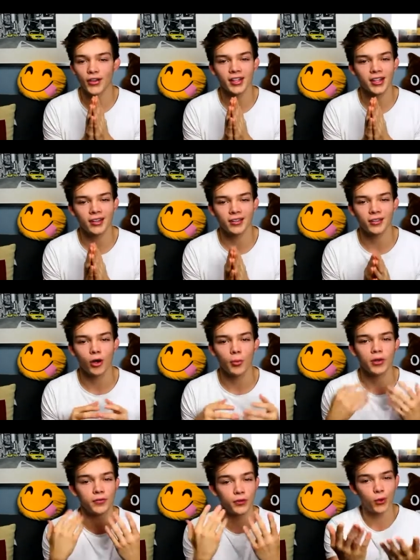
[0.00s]
not the case at all,
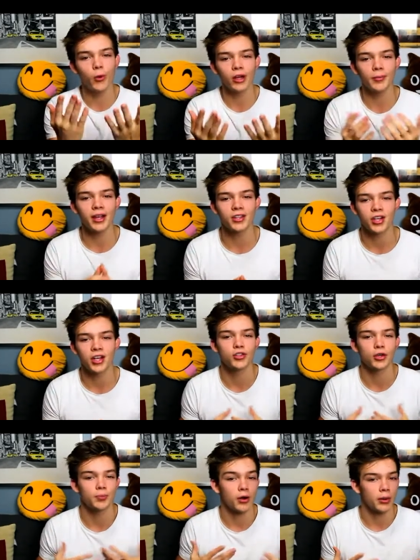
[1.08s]
but if you want to make a
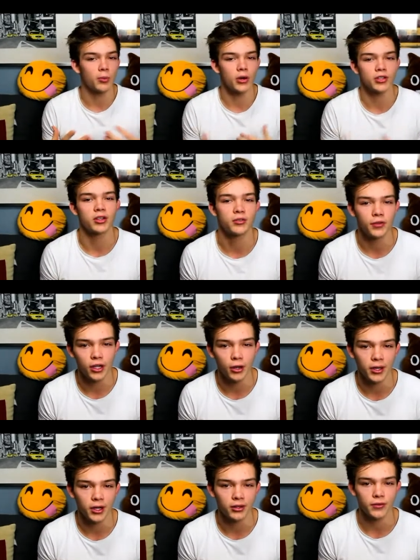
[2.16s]
change, you're probably watching this
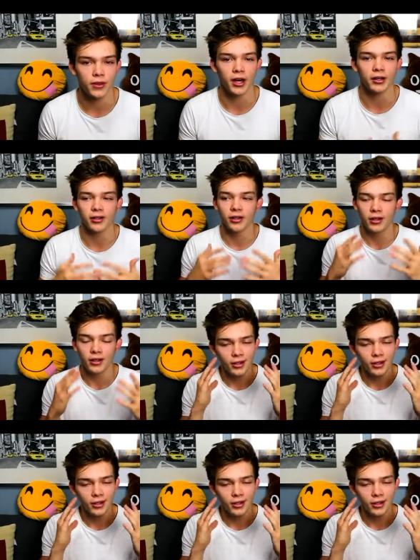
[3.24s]
video because of that.